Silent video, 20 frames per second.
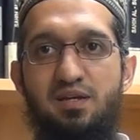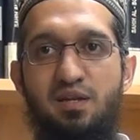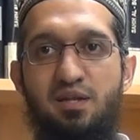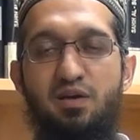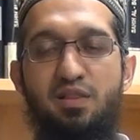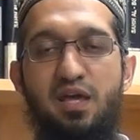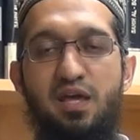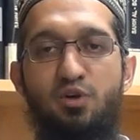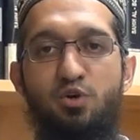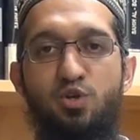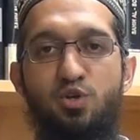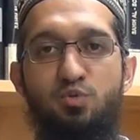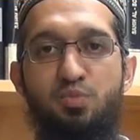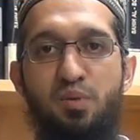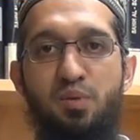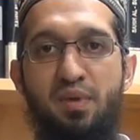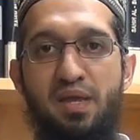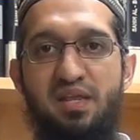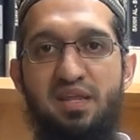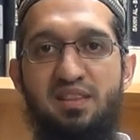Now there are going to
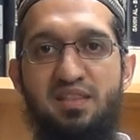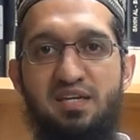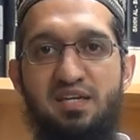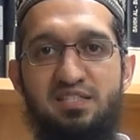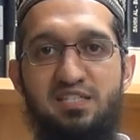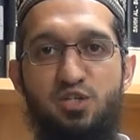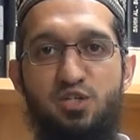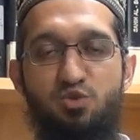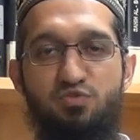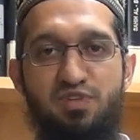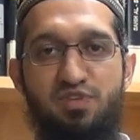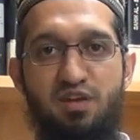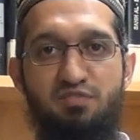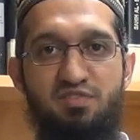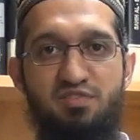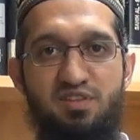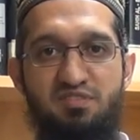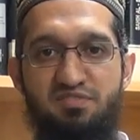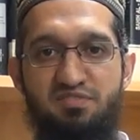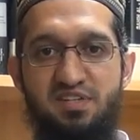be many things that you've done
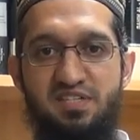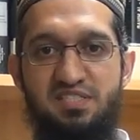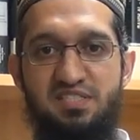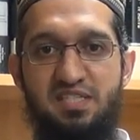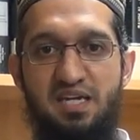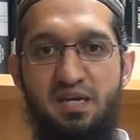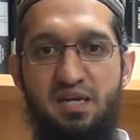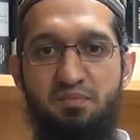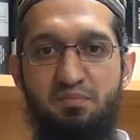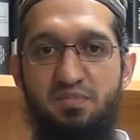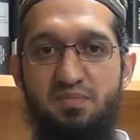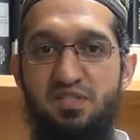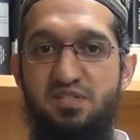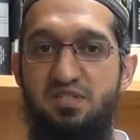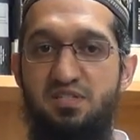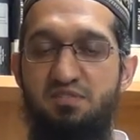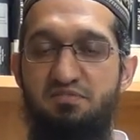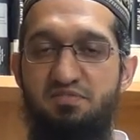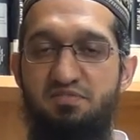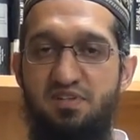for the first time.
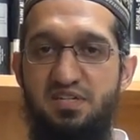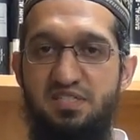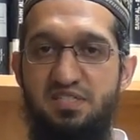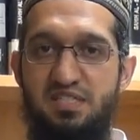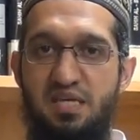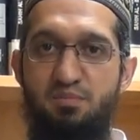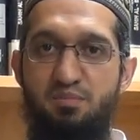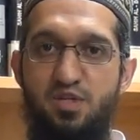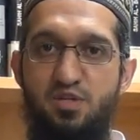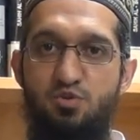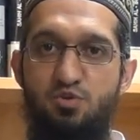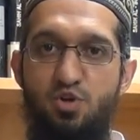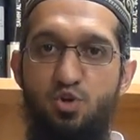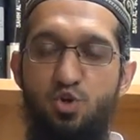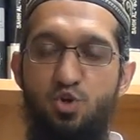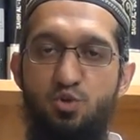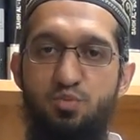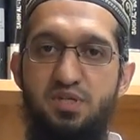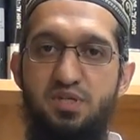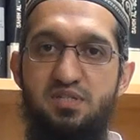This is the first time that you are
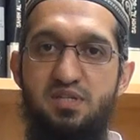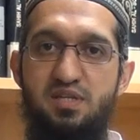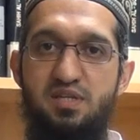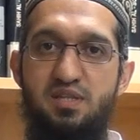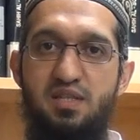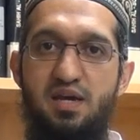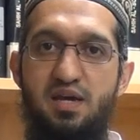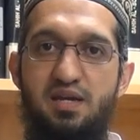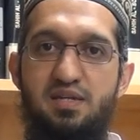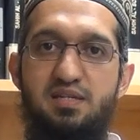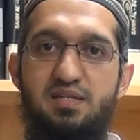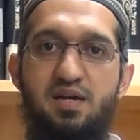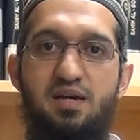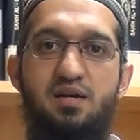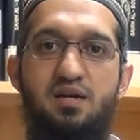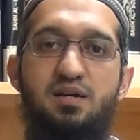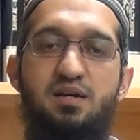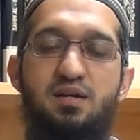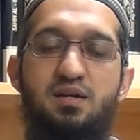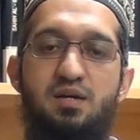going to be sitting the
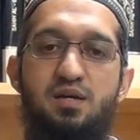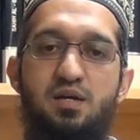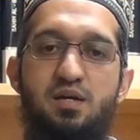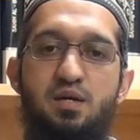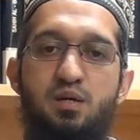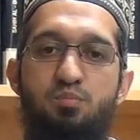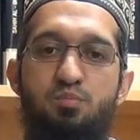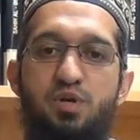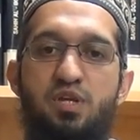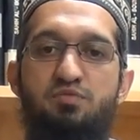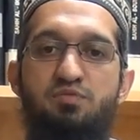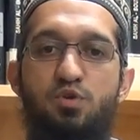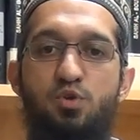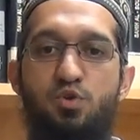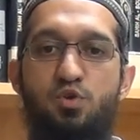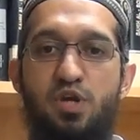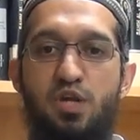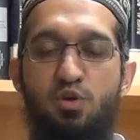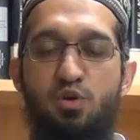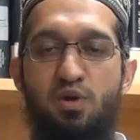ATA. But if you
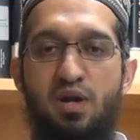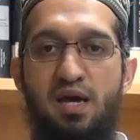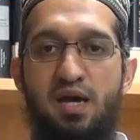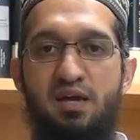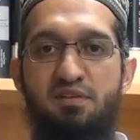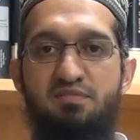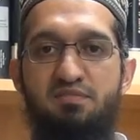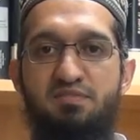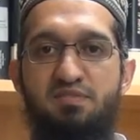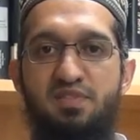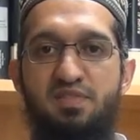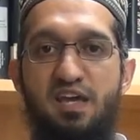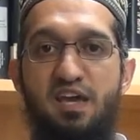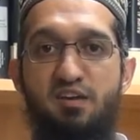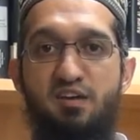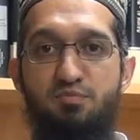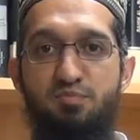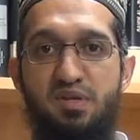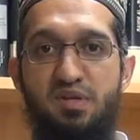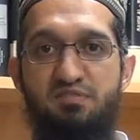look in your life, there
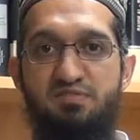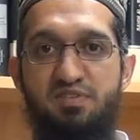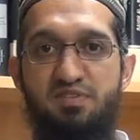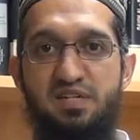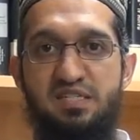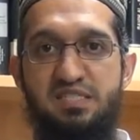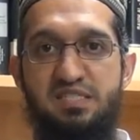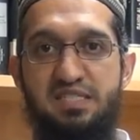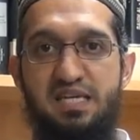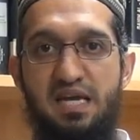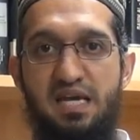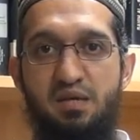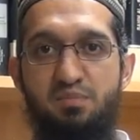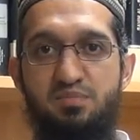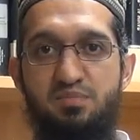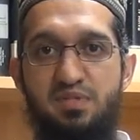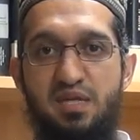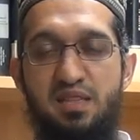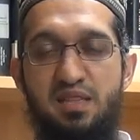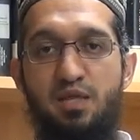have been first
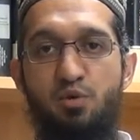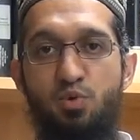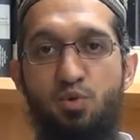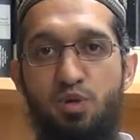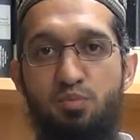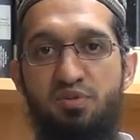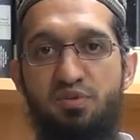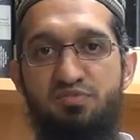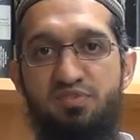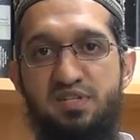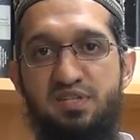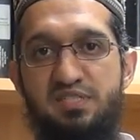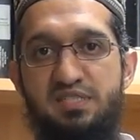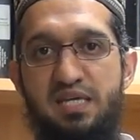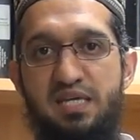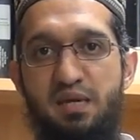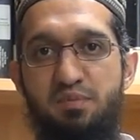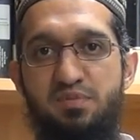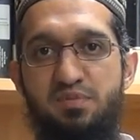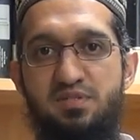times and there will be first
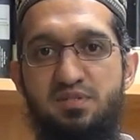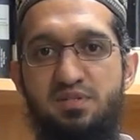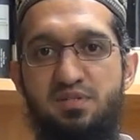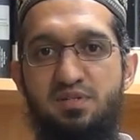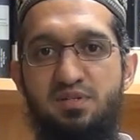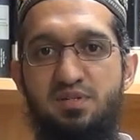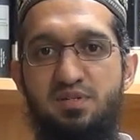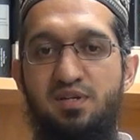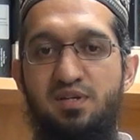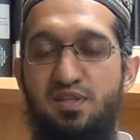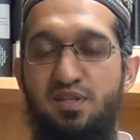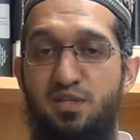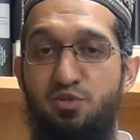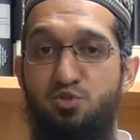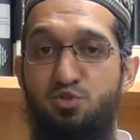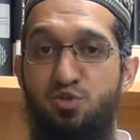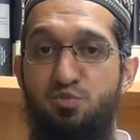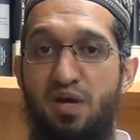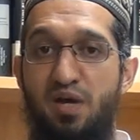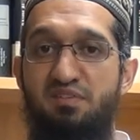times.
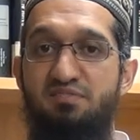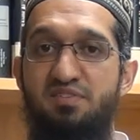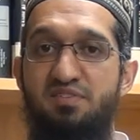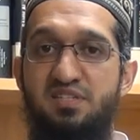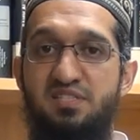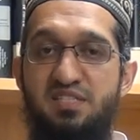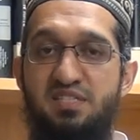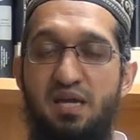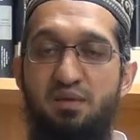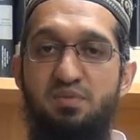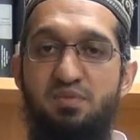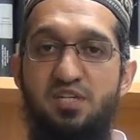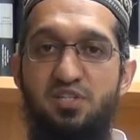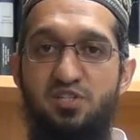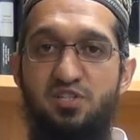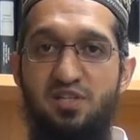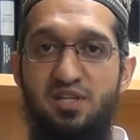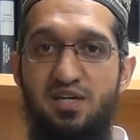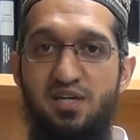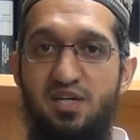This was my first time
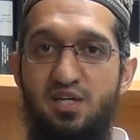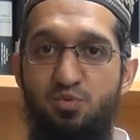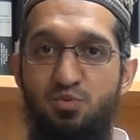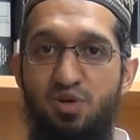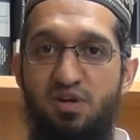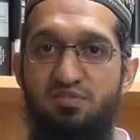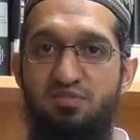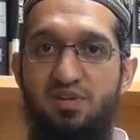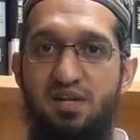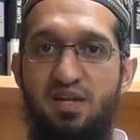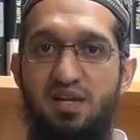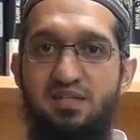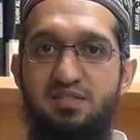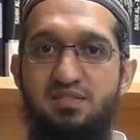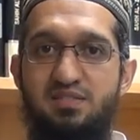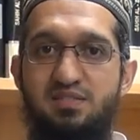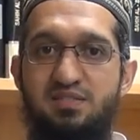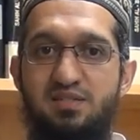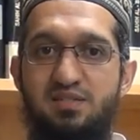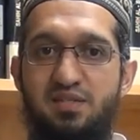teaching the year 12
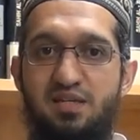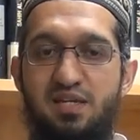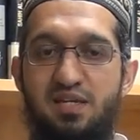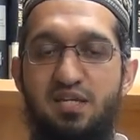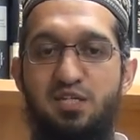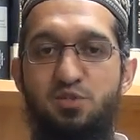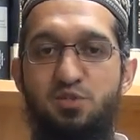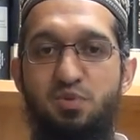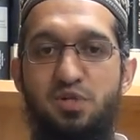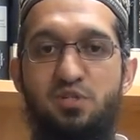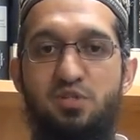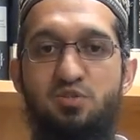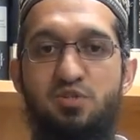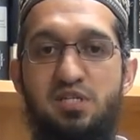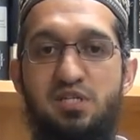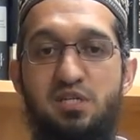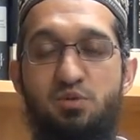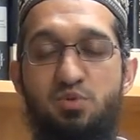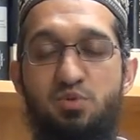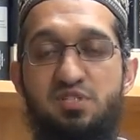class and I just wanted
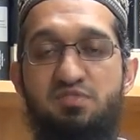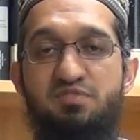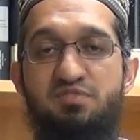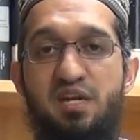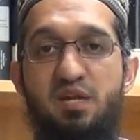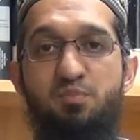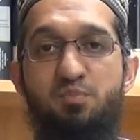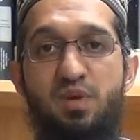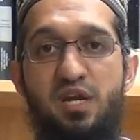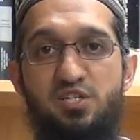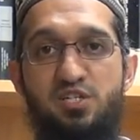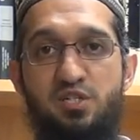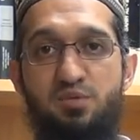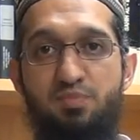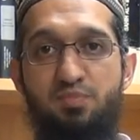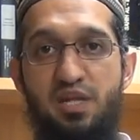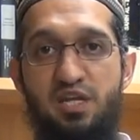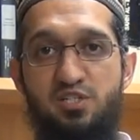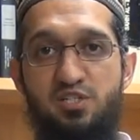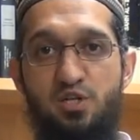to say it was a very
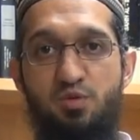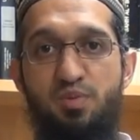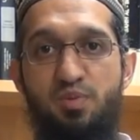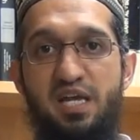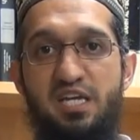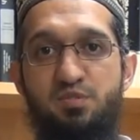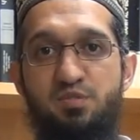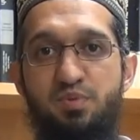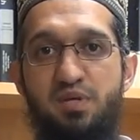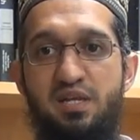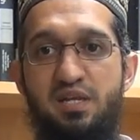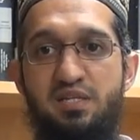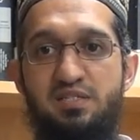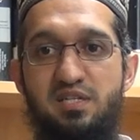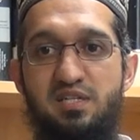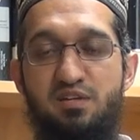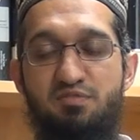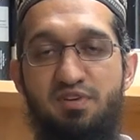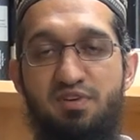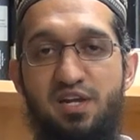pleasurable
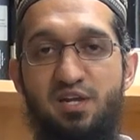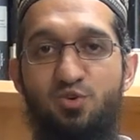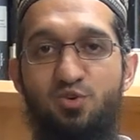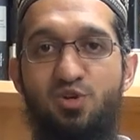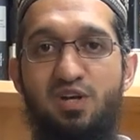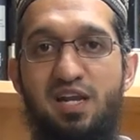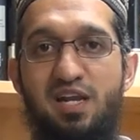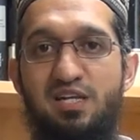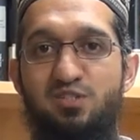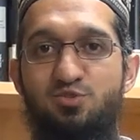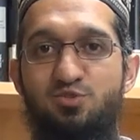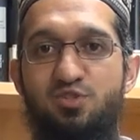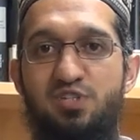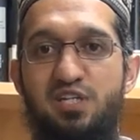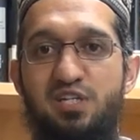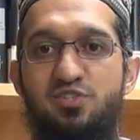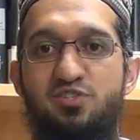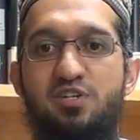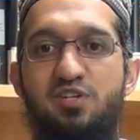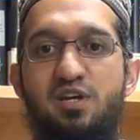experience and a very good class to
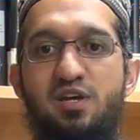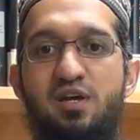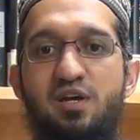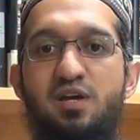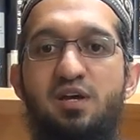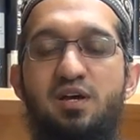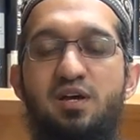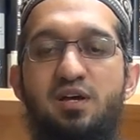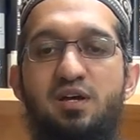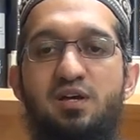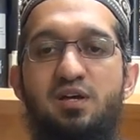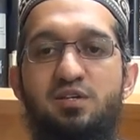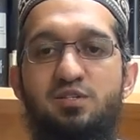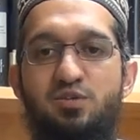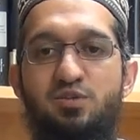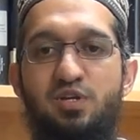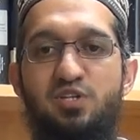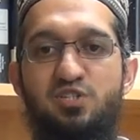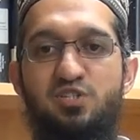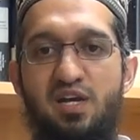teach.
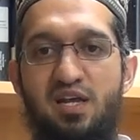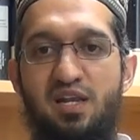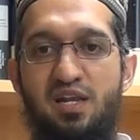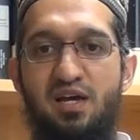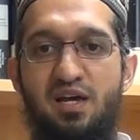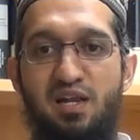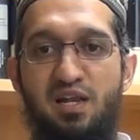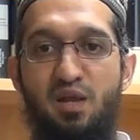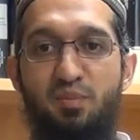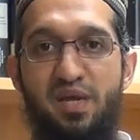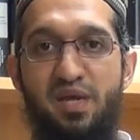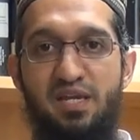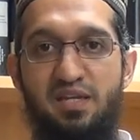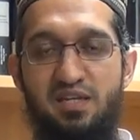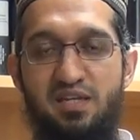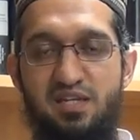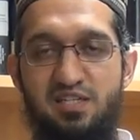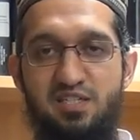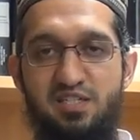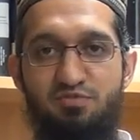So inshallah, Allah make
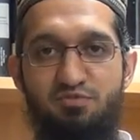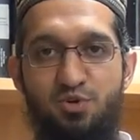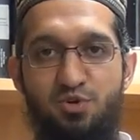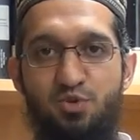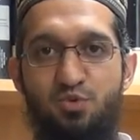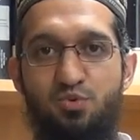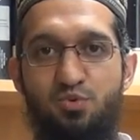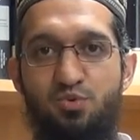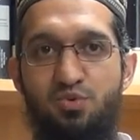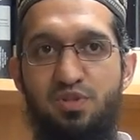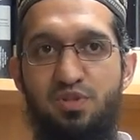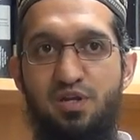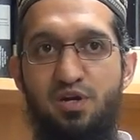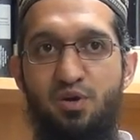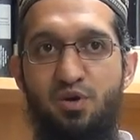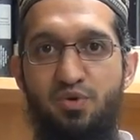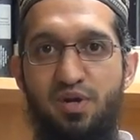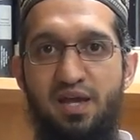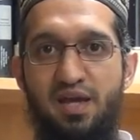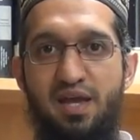it easy for you, the
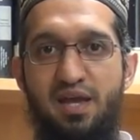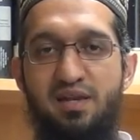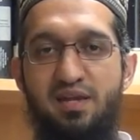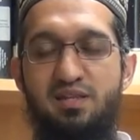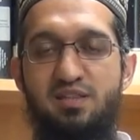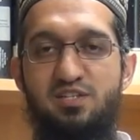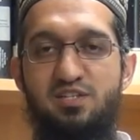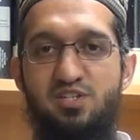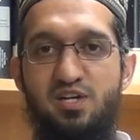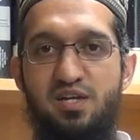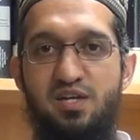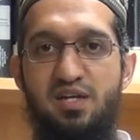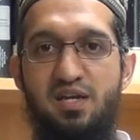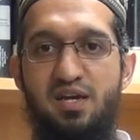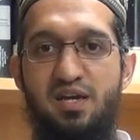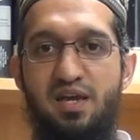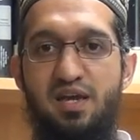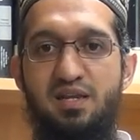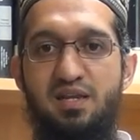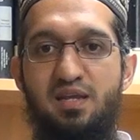road ahead, the journey
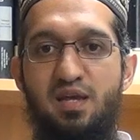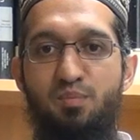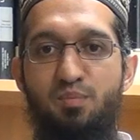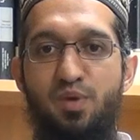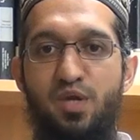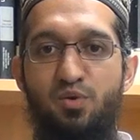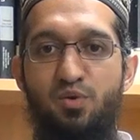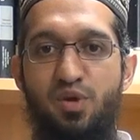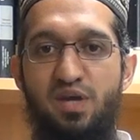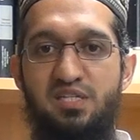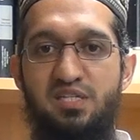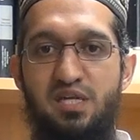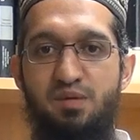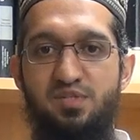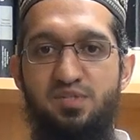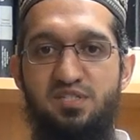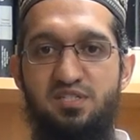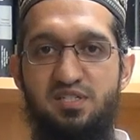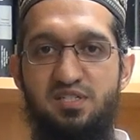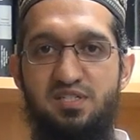ahead, and make your
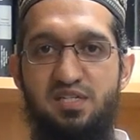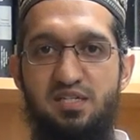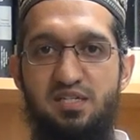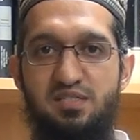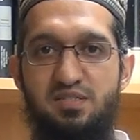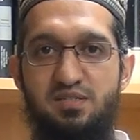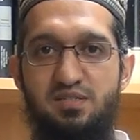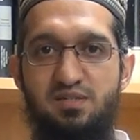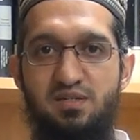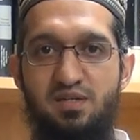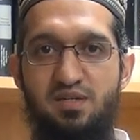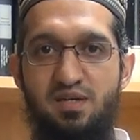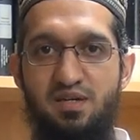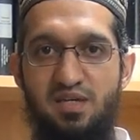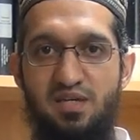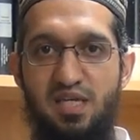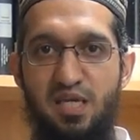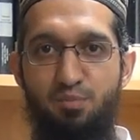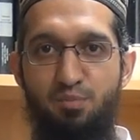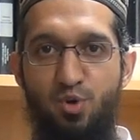exams a success.
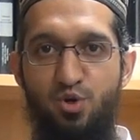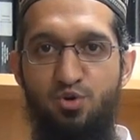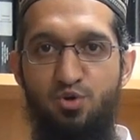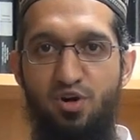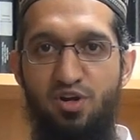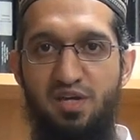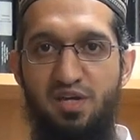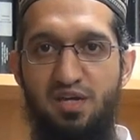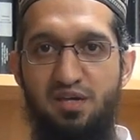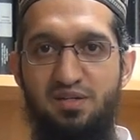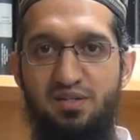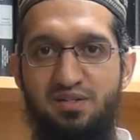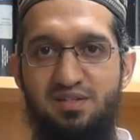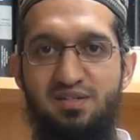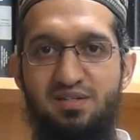Keep on rocking.